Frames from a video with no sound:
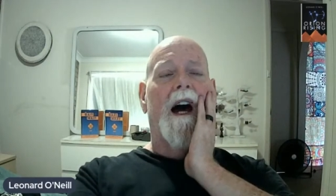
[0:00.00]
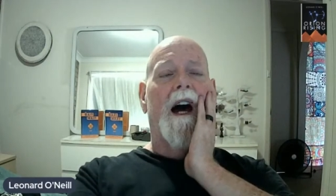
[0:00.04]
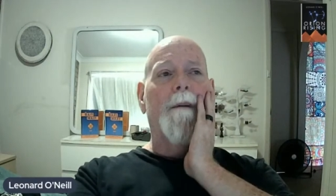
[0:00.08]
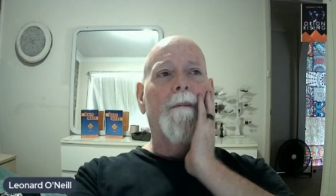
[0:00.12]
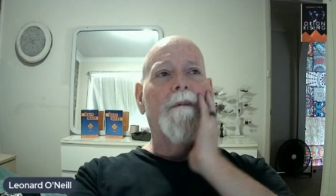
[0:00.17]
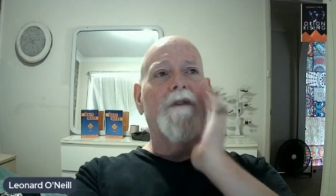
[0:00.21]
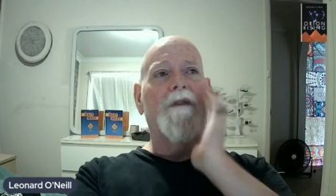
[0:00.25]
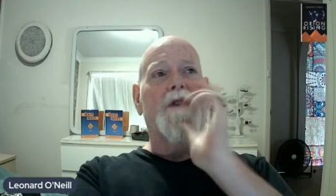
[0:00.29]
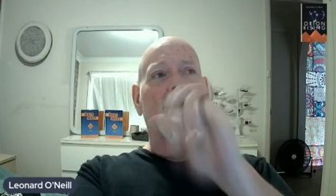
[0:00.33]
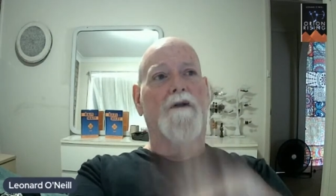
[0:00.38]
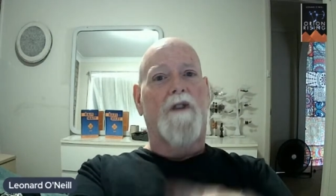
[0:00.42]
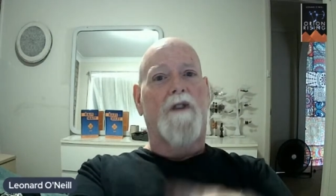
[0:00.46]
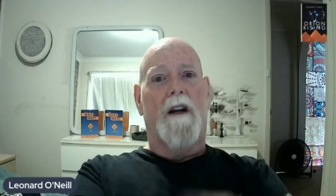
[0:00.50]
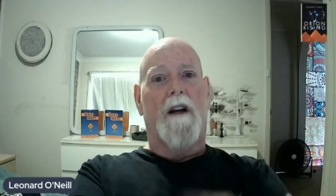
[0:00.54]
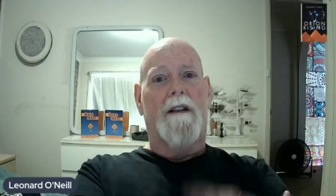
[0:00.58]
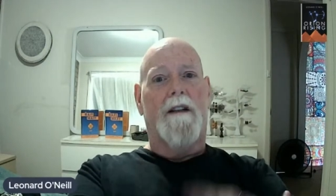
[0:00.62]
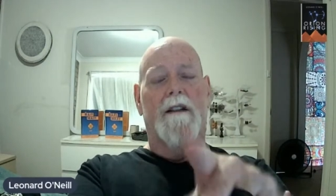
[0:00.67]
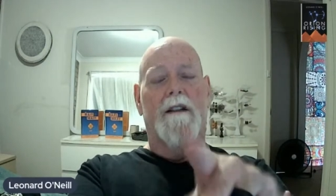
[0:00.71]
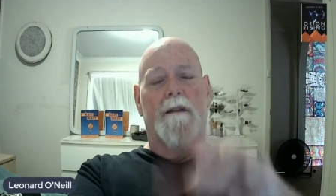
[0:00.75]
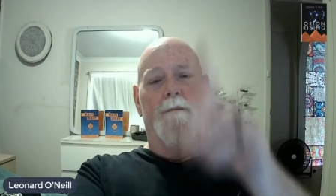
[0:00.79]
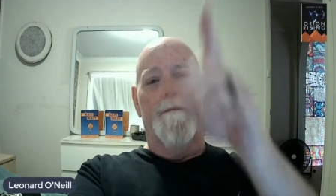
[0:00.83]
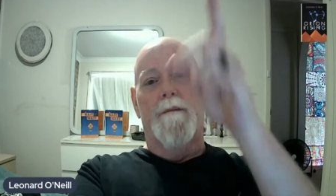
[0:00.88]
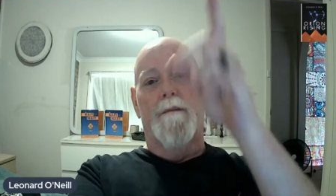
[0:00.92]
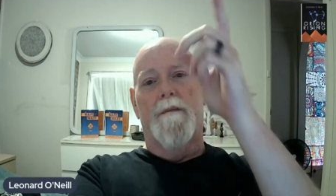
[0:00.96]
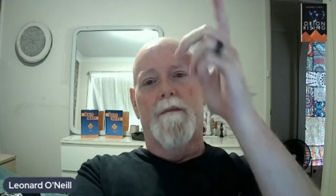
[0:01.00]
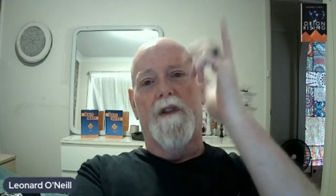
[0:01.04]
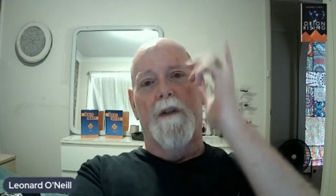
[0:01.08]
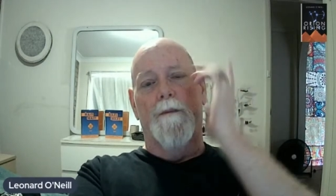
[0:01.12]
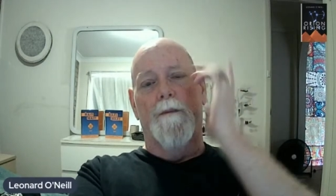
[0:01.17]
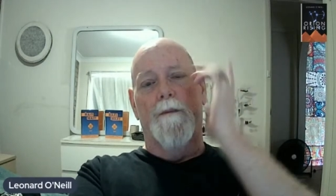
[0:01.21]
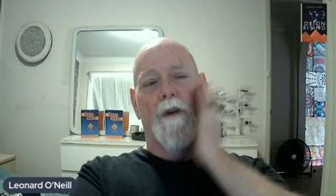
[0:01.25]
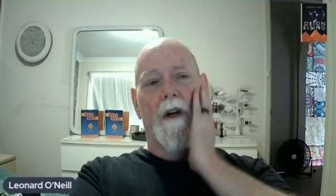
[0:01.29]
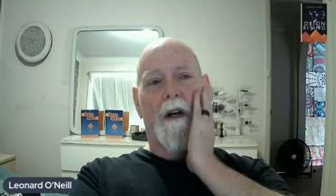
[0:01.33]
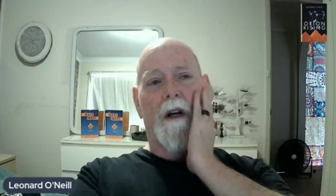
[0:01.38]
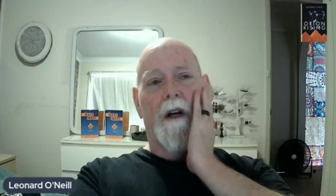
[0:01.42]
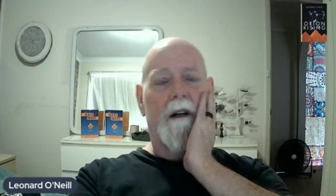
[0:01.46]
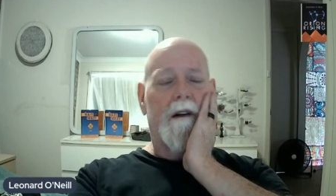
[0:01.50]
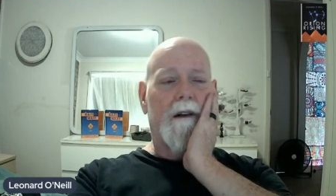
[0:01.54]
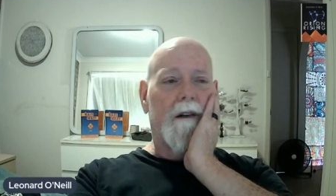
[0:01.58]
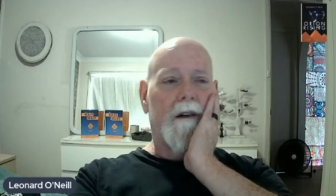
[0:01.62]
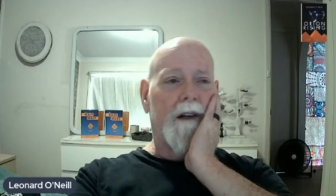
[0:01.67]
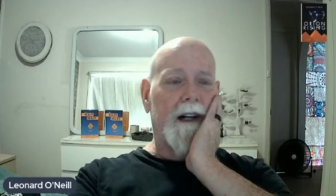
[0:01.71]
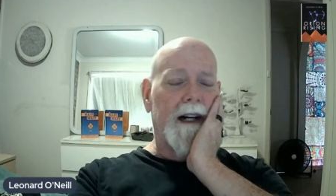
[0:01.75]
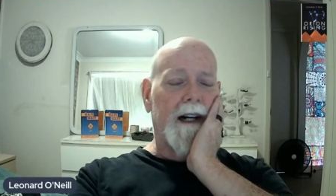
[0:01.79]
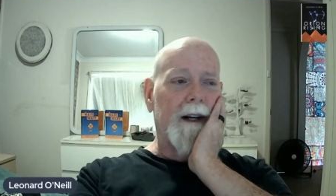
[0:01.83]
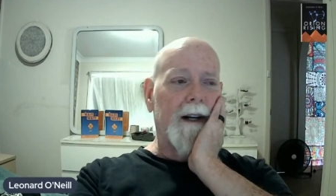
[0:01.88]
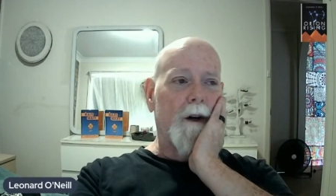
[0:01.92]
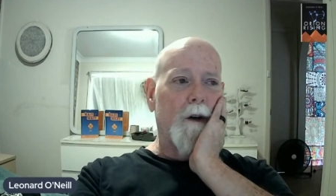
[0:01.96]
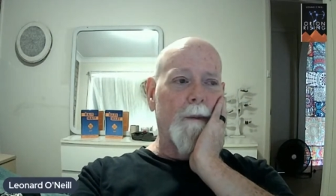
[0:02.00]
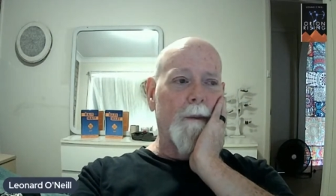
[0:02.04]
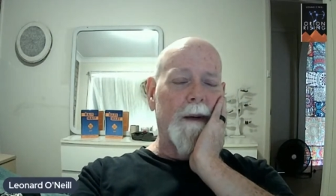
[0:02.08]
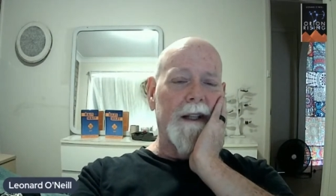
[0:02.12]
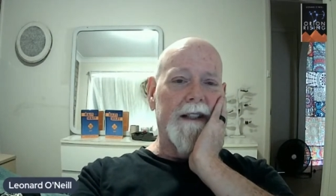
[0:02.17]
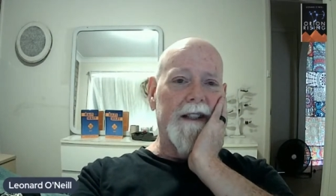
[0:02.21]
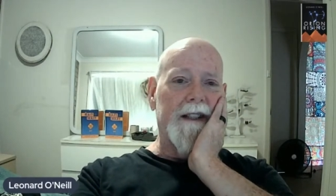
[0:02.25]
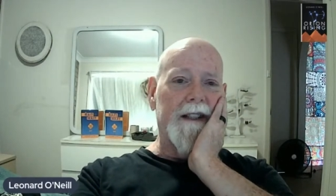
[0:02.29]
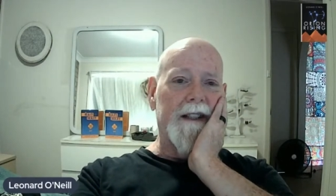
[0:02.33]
So talk to Brooke or myself